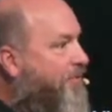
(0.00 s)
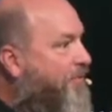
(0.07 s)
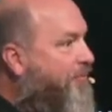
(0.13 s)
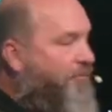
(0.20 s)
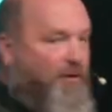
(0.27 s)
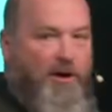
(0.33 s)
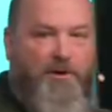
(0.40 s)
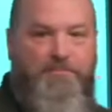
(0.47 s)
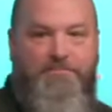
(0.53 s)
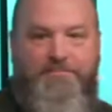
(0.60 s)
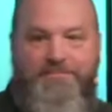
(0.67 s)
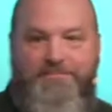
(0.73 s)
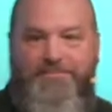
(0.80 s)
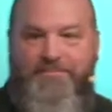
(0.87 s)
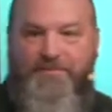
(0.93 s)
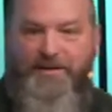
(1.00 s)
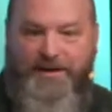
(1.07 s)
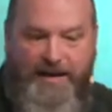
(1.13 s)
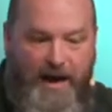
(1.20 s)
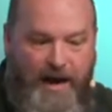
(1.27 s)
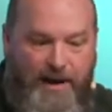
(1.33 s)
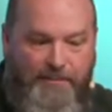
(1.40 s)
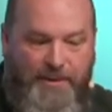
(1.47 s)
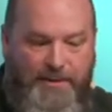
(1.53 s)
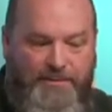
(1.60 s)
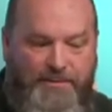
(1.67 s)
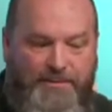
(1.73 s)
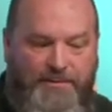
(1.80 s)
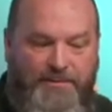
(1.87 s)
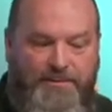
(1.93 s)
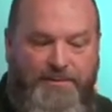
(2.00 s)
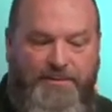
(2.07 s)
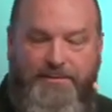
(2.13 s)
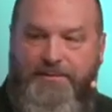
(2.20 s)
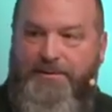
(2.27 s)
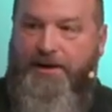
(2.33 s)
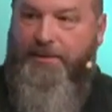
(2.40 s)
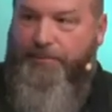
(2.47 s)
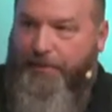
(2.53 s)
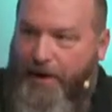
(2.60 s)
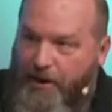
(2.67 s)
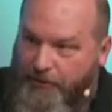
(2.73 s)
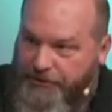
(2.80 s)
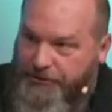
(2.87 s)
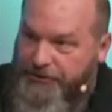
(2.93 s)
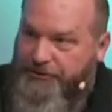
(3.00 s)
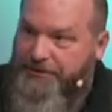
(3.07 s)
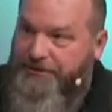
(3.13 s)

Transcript: from the common approach.